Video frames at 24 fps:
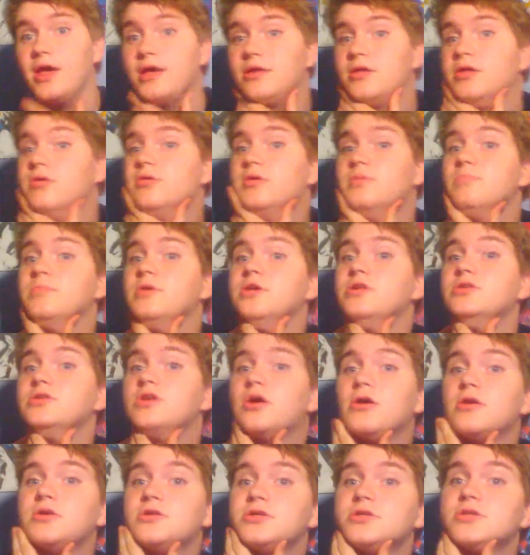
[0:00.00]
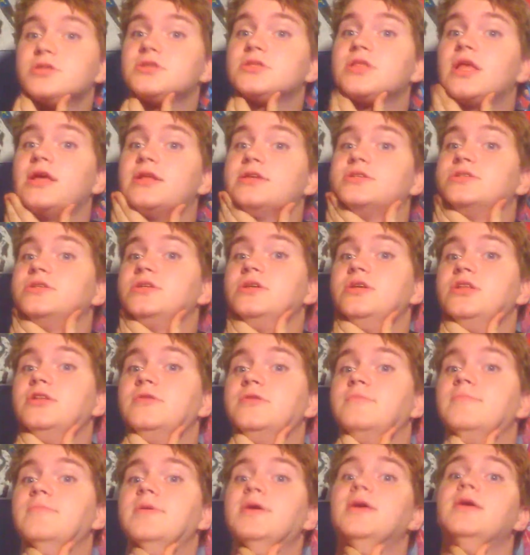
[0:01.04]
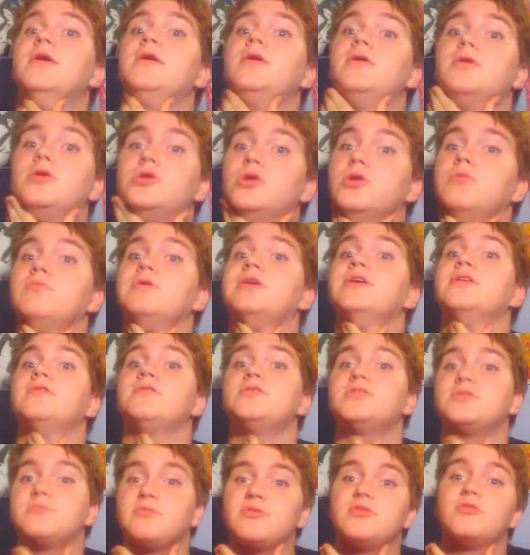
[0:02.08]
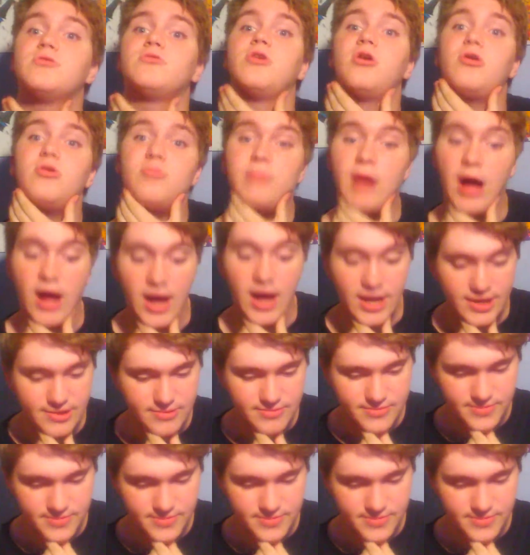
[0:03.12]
you can be in charge, just let us in. Don't kill us with the robot.